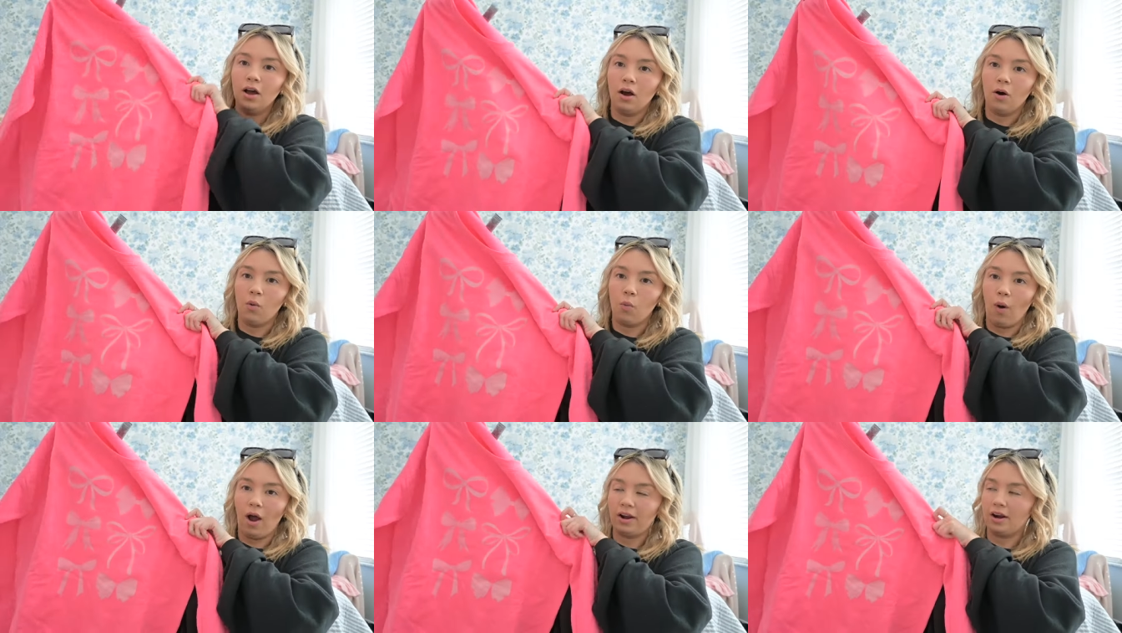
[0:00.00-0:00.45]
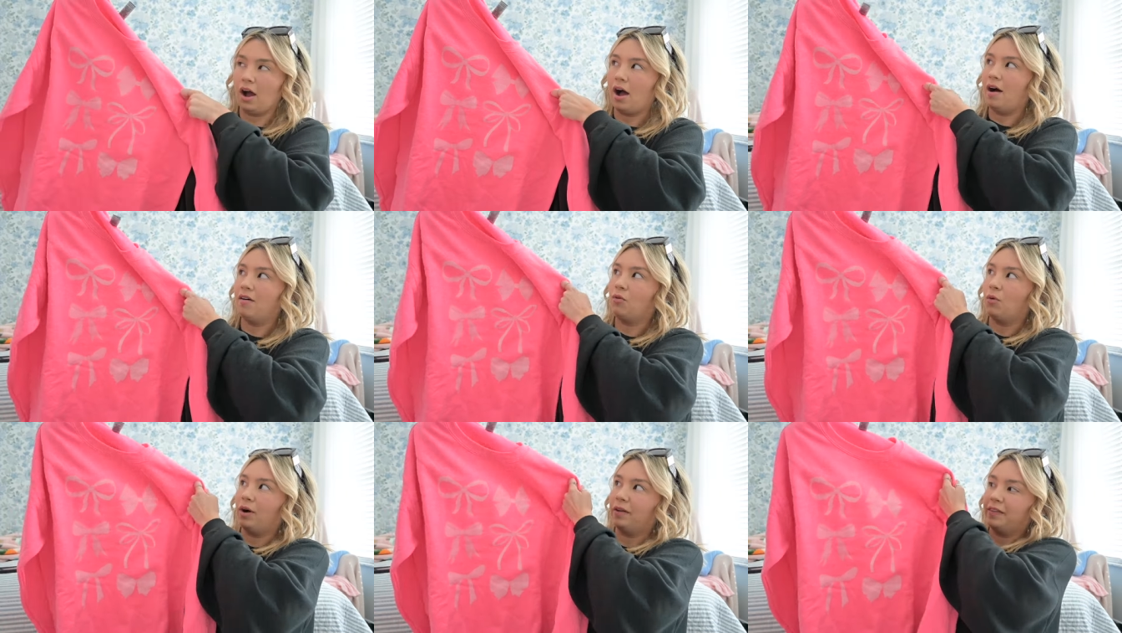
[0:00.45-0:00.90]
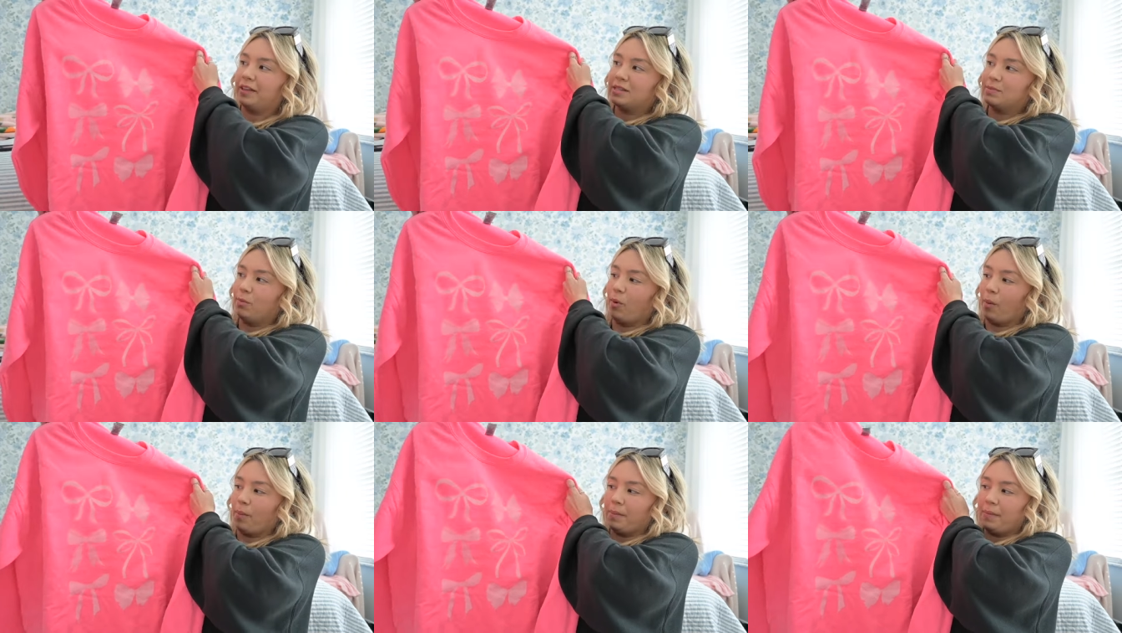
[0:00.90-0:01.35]
why not have one that's
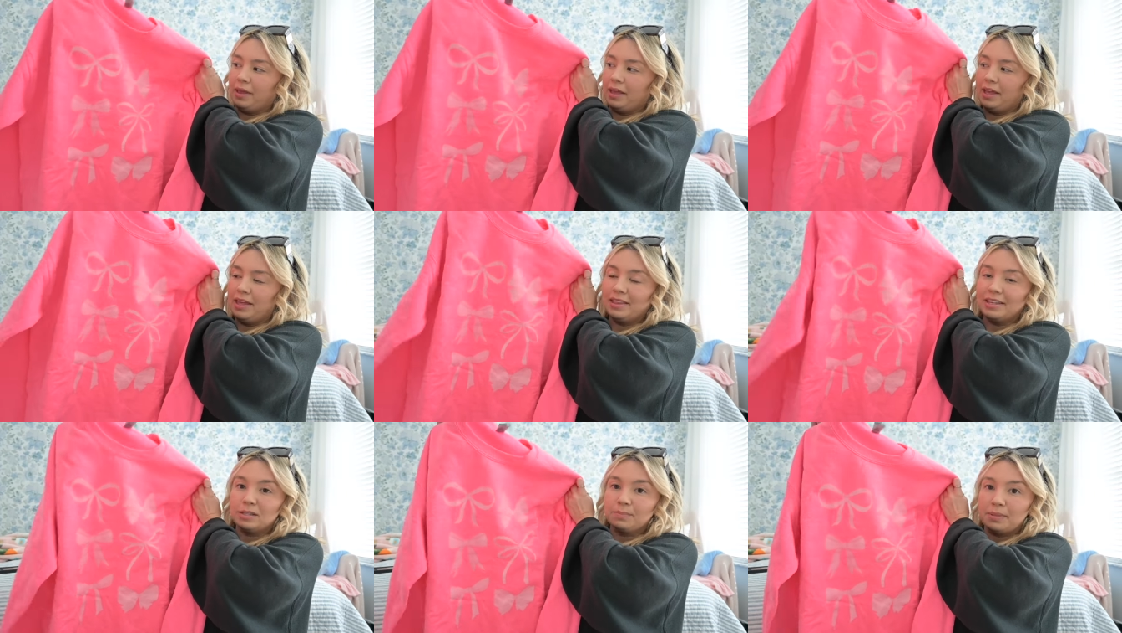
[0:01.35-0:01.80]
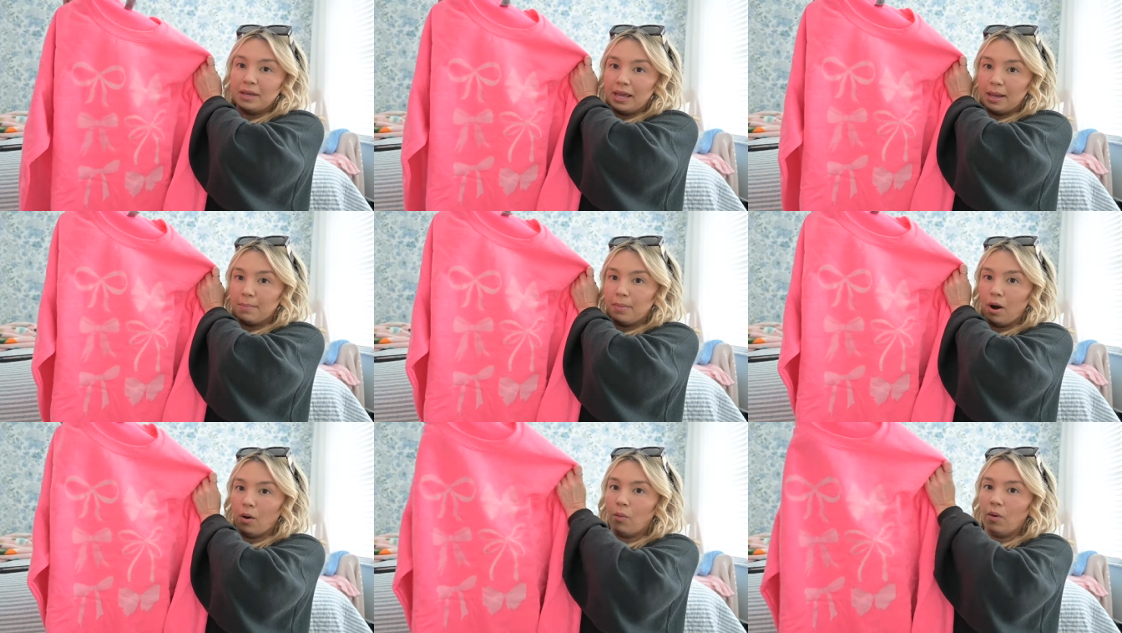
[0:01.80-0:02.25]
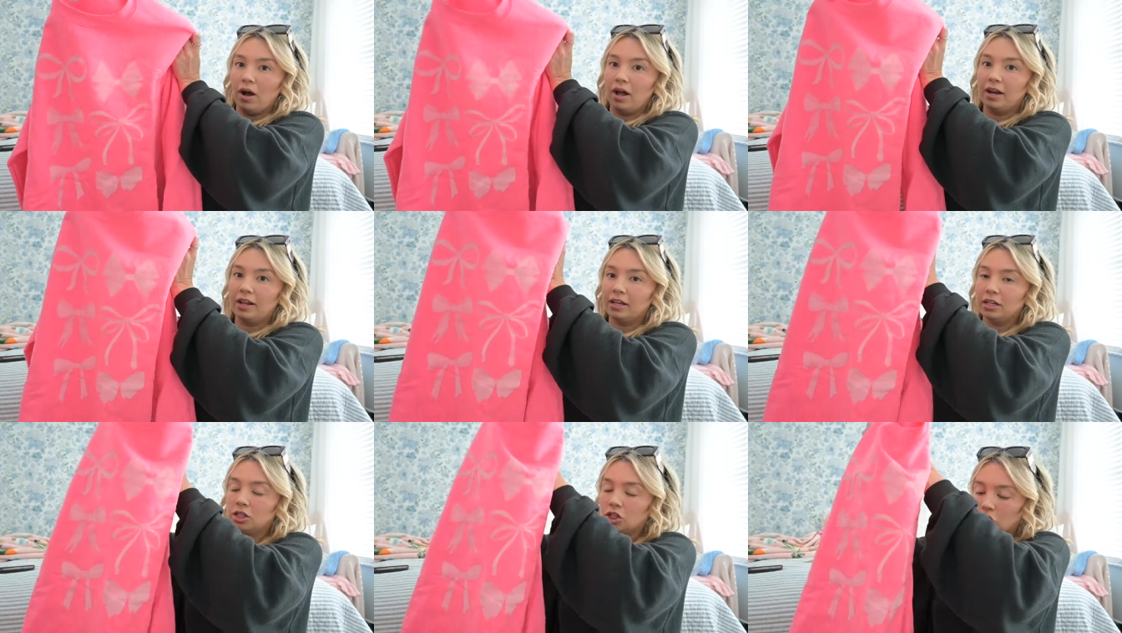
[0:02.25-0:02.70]
more me, this pink bow
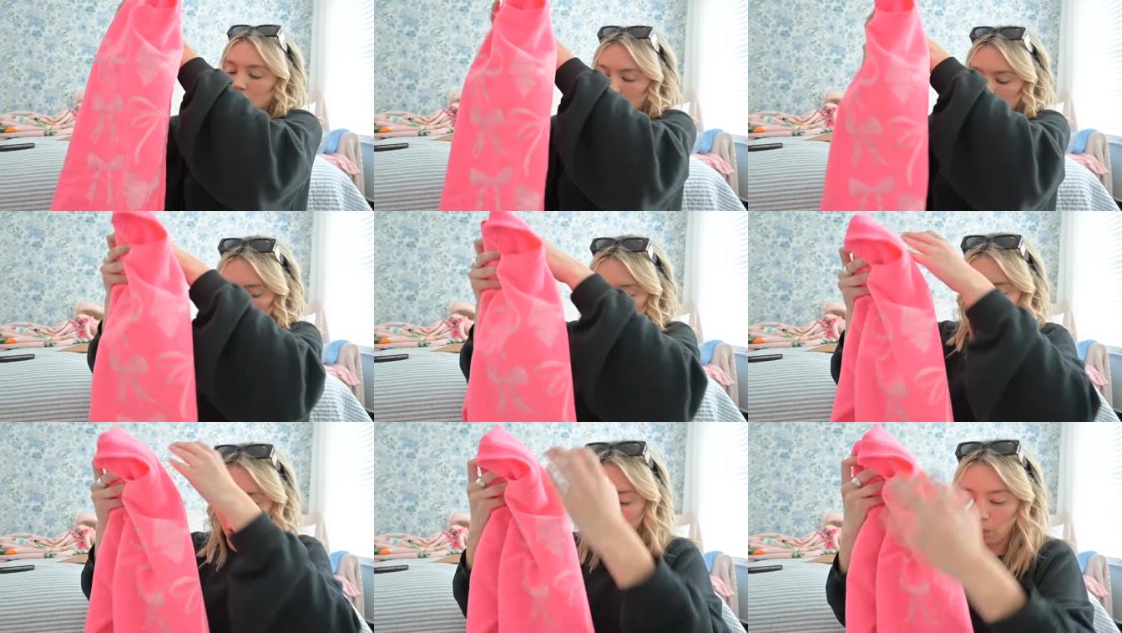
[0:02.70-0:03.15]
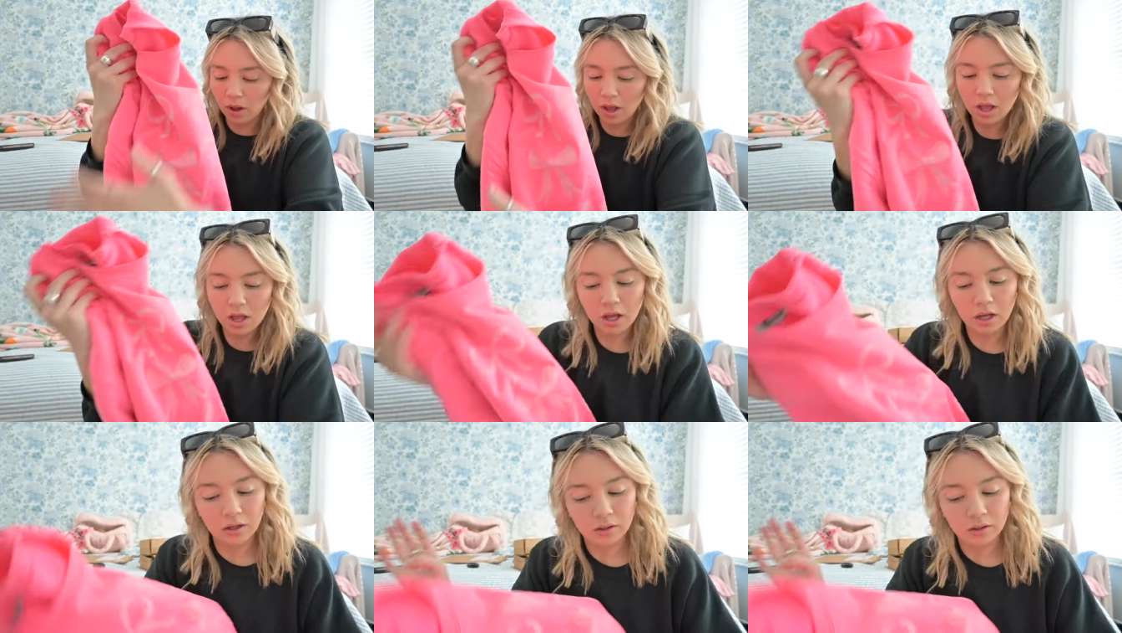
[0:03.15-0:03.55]
one. So